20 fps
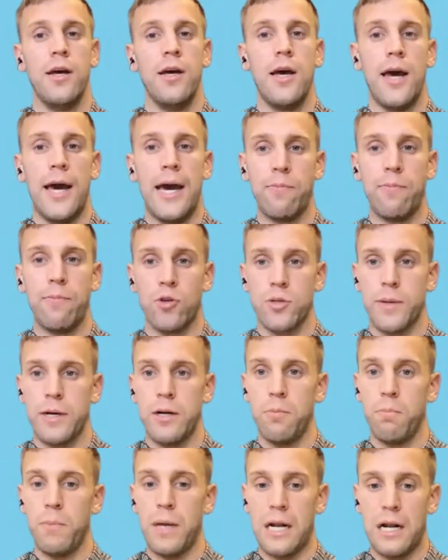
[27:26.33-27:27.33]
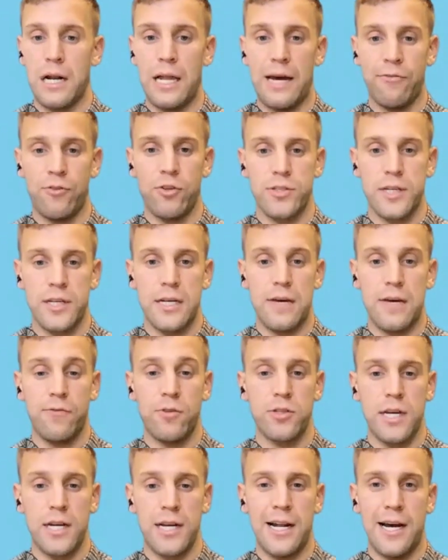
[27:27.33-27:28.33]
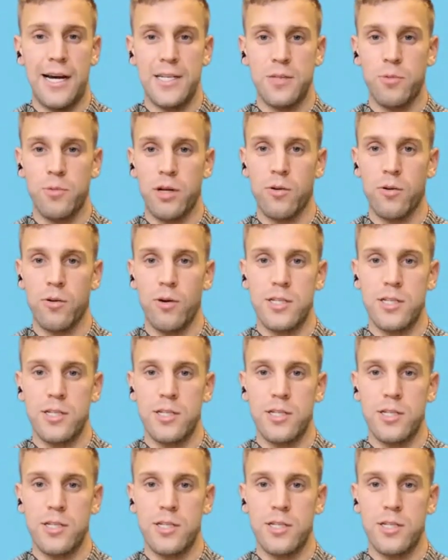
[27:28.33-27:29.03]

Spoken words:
There's about a minute left. If there's any last minute questions,